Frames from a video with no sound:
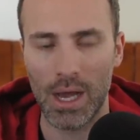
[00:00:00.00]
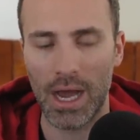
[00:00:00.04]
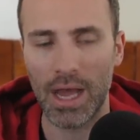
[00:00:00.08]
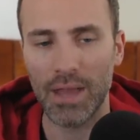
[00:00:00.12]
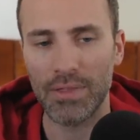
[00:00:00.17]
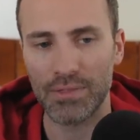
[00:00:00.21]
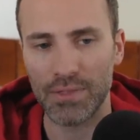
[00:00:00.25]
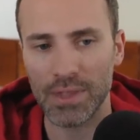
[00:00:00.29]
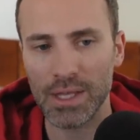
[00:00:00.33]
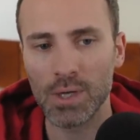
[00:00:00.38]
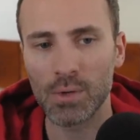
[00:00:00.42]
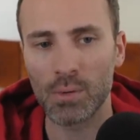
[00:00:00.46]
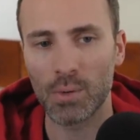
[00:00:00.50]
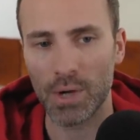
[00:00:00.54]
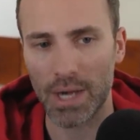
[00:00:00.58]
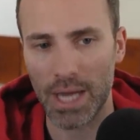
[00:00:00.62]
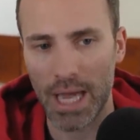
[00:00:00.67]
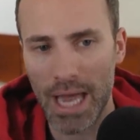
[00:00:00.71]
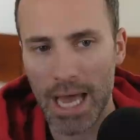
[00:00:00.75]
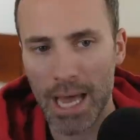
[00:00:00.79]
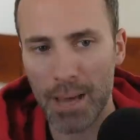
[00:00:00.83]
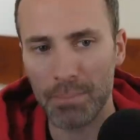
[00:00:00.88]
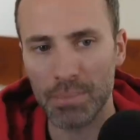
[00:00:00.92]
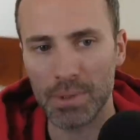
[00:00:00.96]
I think what
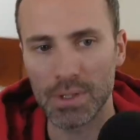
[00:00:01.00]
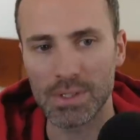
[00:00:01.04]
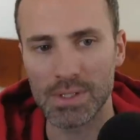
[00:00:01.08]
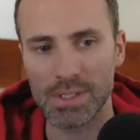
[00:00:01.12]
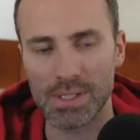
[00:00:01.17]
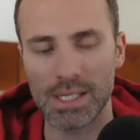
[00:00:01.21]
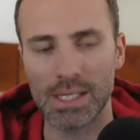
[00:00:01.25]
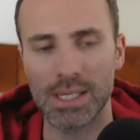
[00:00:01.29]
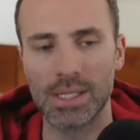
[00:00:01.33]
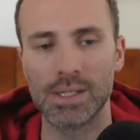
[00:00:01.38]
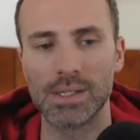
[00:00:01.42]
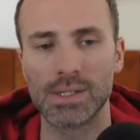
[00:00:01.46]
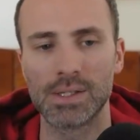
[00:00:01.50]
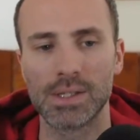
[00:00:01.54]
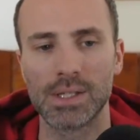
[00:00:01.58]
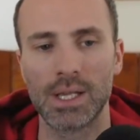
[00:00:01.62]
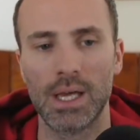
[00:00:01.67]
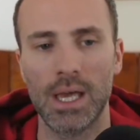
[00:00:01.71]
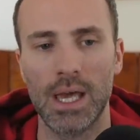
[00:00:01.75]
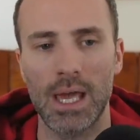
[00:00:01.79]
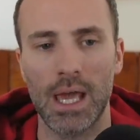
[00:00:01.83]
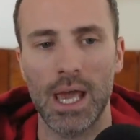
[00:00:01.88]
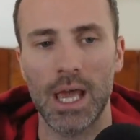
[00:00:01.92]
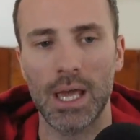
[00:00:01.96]
happens is
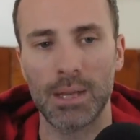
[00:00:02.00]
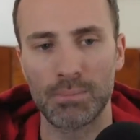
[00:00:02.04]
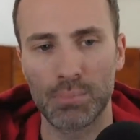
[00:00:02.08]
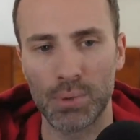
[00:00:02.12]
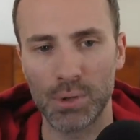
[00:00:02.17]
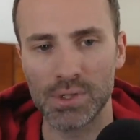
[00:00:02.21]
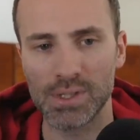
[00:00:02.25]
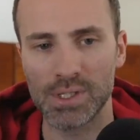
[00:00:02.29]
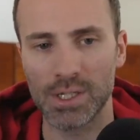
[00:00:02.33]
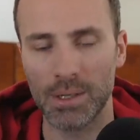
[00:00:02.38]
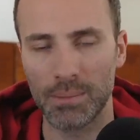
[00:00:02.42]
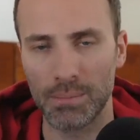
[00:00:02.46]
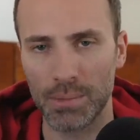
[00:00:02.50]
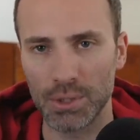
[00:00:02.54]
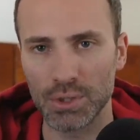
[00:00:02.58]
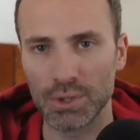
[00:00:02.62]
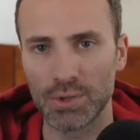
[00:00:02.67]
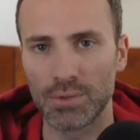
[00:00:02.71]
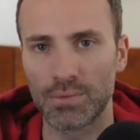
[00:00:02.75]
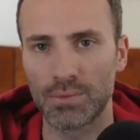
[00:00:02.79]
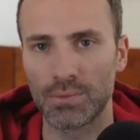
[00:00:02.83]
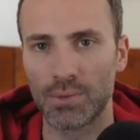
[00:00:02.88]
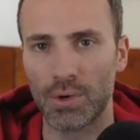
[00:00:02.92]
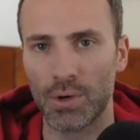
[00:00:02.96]
it puts in a
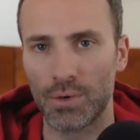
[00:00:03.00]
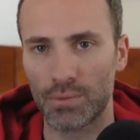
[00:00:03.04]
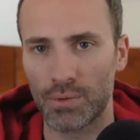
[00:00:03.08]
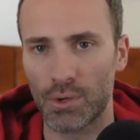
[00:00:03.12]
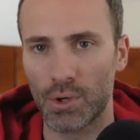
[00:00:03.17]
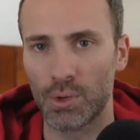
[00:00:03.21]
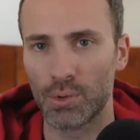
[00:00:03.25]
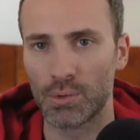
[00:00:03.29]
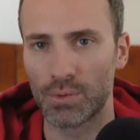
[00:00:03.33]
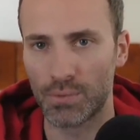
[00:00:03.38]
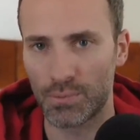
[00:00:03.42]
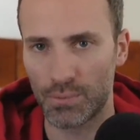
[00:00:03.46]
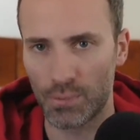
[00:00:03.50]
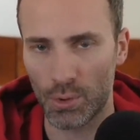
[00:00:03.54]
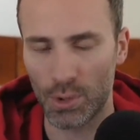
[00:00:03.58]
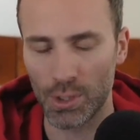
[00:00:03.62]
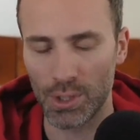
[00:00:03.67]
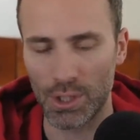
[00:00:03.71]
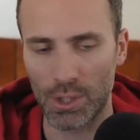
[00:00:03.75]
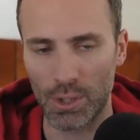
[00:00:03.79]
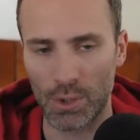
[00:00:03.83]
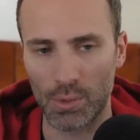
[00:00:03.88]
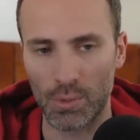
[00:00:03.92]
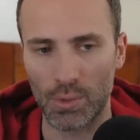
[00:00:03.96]
bunch of code
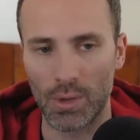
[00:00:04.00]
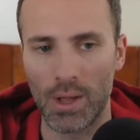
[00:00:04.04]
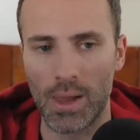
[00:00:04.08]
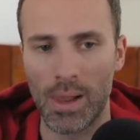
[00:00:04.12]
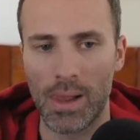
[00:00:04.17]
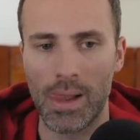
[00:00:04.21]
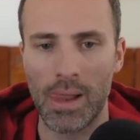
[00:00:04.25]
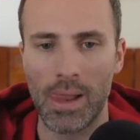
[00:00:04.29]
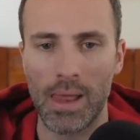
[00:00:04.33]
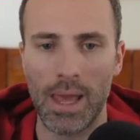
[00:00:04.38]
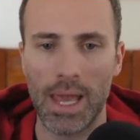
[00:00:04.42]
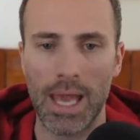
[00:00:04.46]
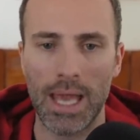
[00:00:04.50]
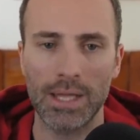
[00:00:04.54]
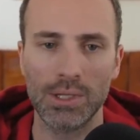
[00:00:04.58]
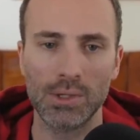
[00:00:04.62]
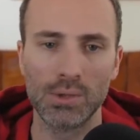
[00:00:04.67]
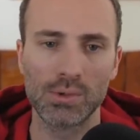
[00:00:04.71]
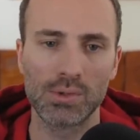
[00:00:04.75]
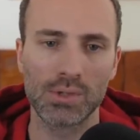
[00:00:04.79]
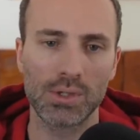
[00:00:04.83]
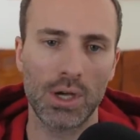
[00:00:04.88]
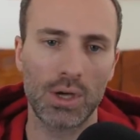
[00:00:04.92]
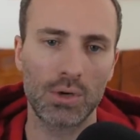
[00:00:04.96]
for you and
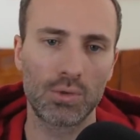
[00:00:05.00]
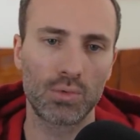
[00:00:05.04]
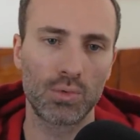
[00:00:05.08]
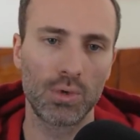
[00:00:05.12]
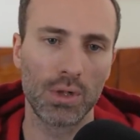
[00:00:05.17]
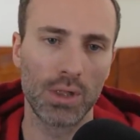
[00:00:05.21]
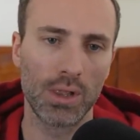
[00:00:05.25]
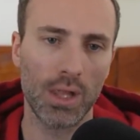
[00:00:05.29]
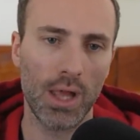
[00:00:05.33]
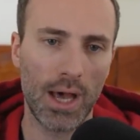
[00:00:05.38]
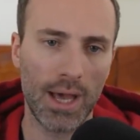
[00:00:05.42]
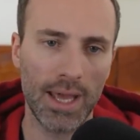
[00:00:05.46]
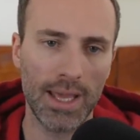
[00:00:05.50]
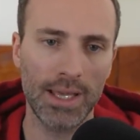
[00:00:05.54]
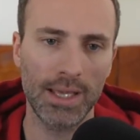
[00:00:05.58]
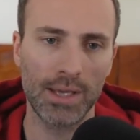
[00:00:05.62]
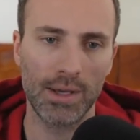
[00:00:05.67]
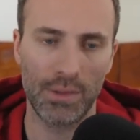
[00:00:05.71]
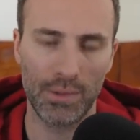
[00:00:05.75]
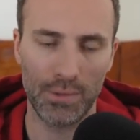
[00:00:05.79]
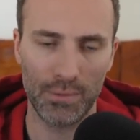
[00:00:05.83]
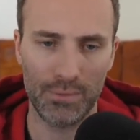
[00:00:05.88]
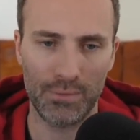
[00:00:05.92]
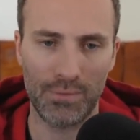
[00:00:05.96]
you start
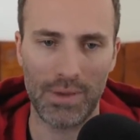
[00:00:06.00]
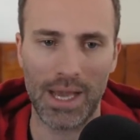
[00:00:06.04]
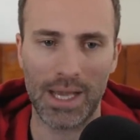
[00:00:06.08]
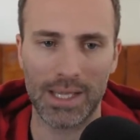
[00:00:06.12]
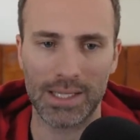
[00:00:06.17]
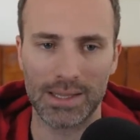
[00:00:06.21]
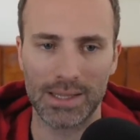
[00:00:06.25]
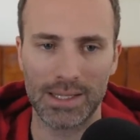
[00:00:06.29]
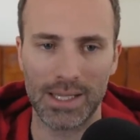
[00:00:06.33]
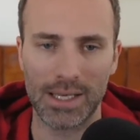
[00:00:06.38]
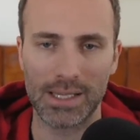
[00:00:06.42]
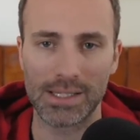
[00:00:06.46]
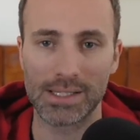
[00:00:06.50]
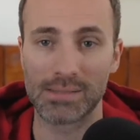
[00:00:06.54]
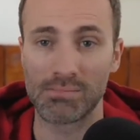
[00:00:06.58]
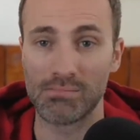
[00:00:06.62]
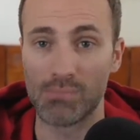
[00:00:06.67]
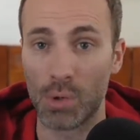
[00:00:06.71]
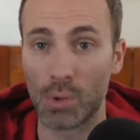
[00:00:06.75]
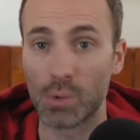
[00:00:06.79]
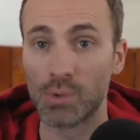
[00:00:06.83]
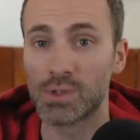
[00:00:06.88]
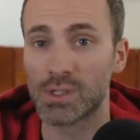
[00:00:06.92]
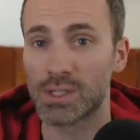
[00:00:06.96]
relying on the fact that it's
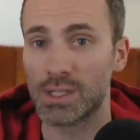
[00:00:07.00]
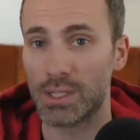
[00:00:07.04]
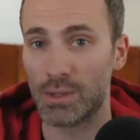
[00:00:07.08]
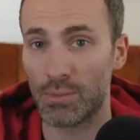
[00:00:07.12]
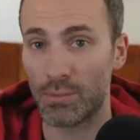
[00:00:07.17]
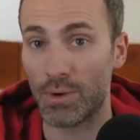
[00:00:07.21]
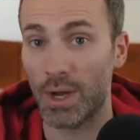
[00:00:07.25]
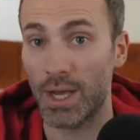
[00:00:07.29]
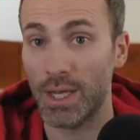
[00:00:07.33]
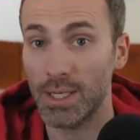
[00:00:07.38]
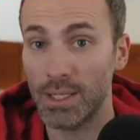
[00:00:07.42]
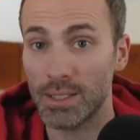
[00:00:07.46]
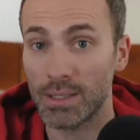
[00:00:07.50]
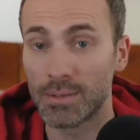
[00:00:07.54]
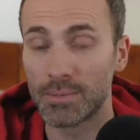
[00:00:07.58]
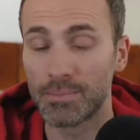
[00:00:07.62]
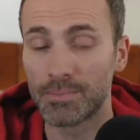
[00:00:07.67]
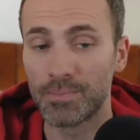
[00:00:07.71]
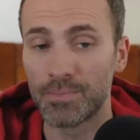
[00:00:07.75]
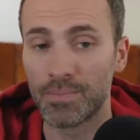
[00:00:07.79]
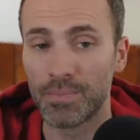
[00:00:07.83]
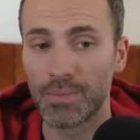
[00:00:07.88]
mostly right.